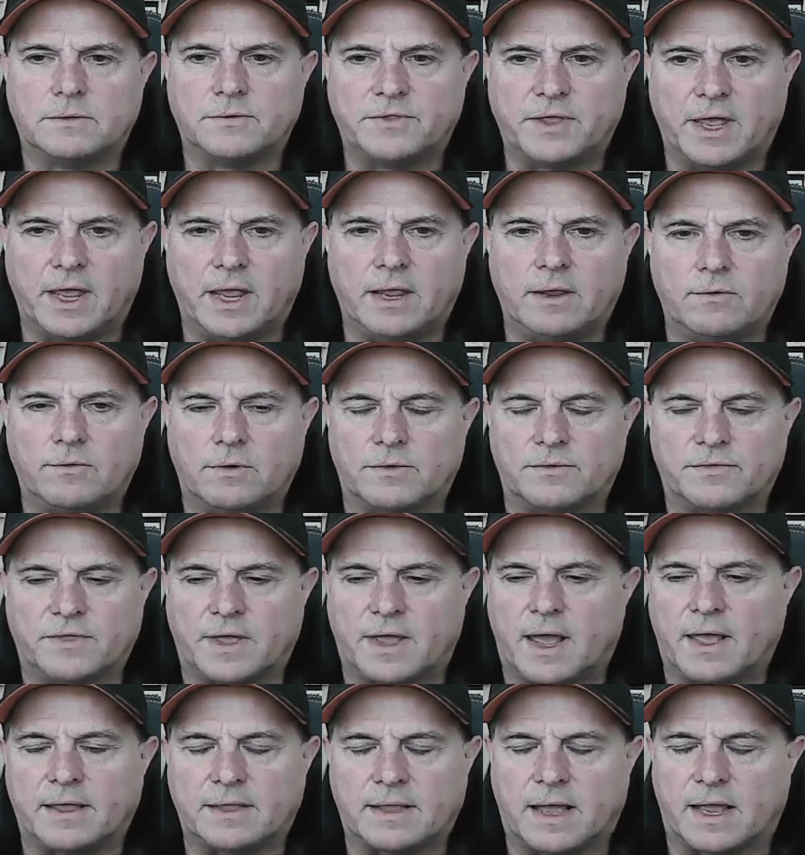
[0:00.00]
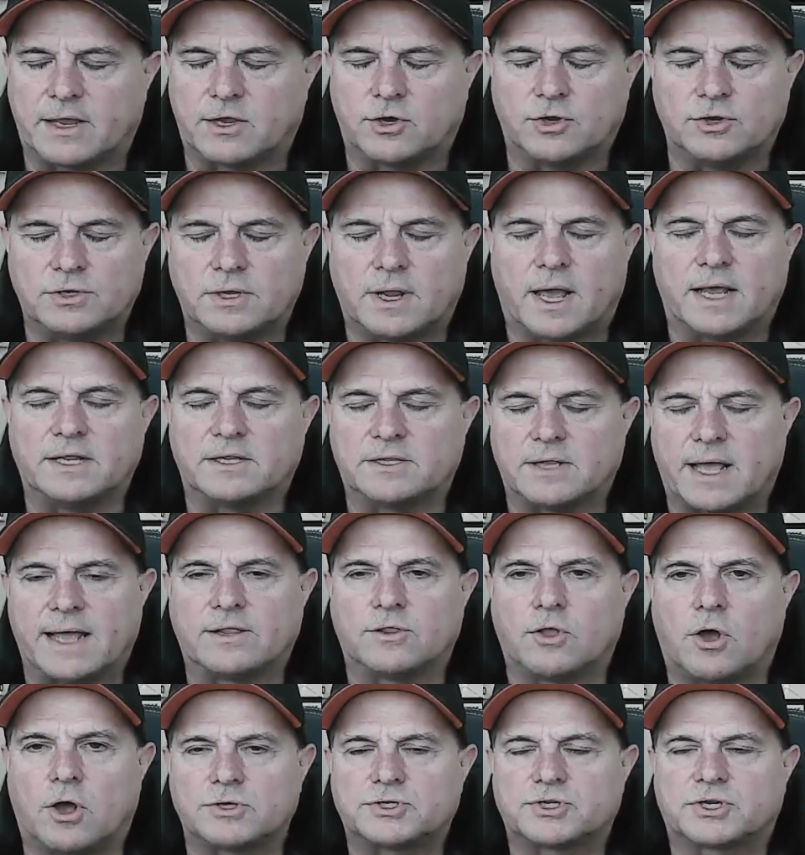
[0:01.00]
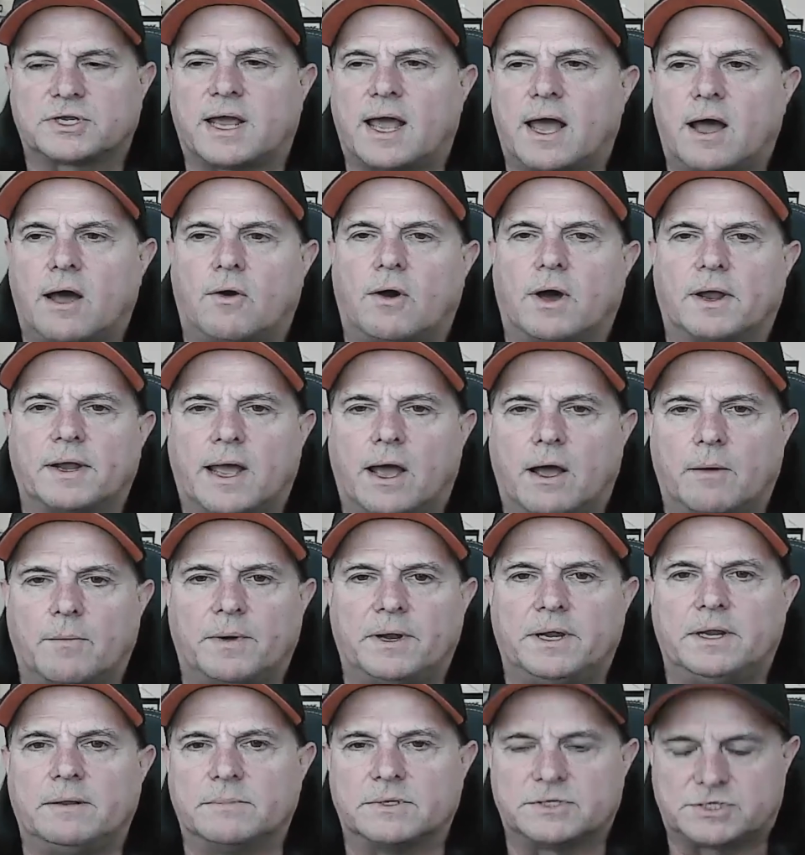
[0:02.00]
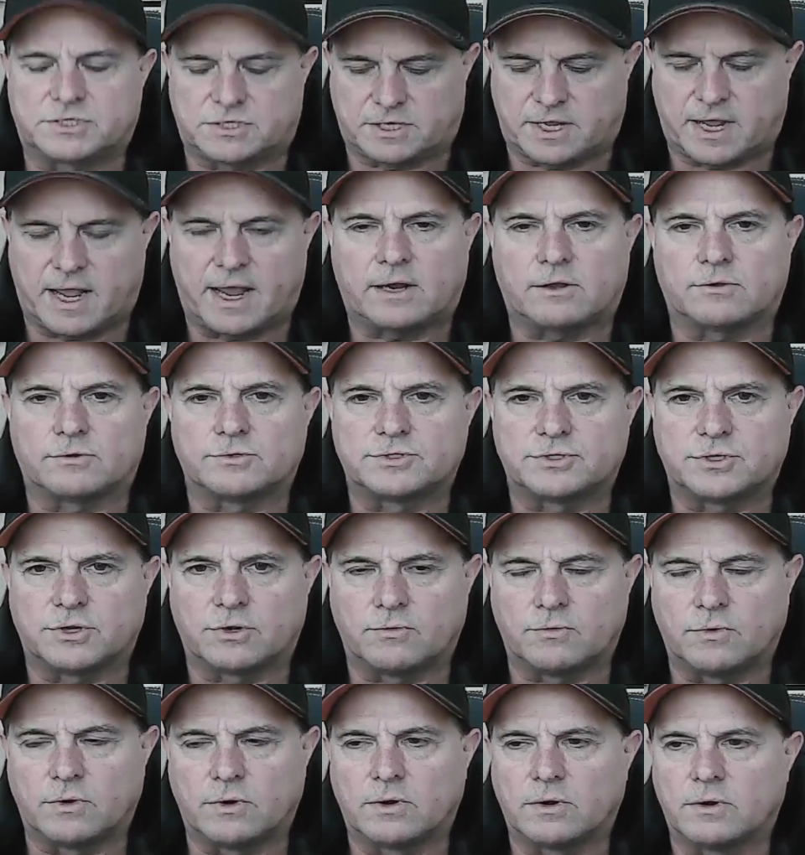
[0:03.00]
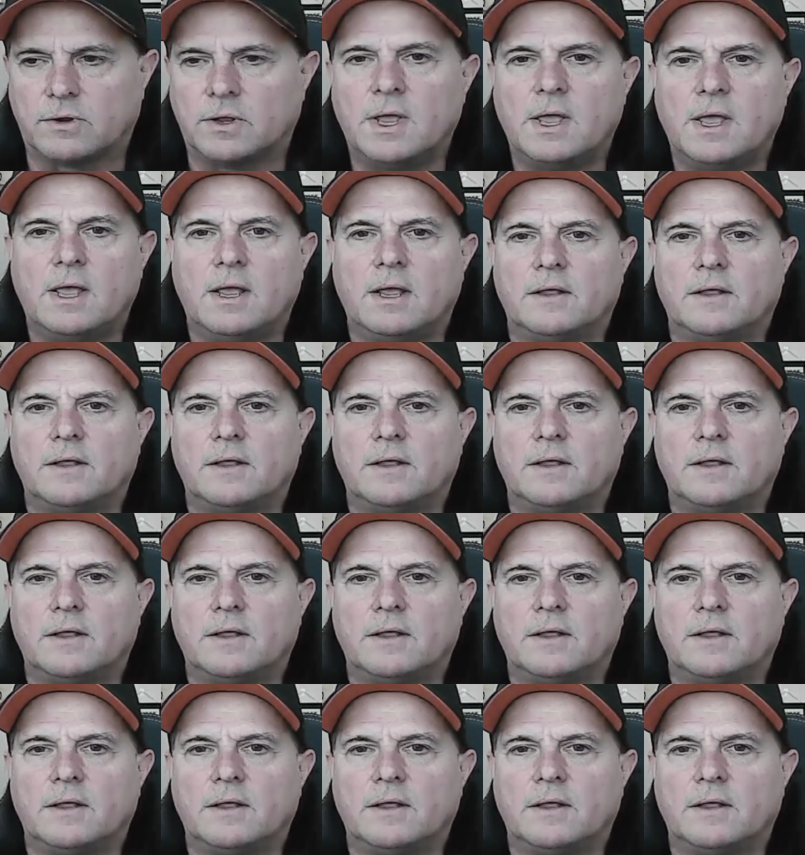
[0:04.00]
I lost count on how many missed tackles there were.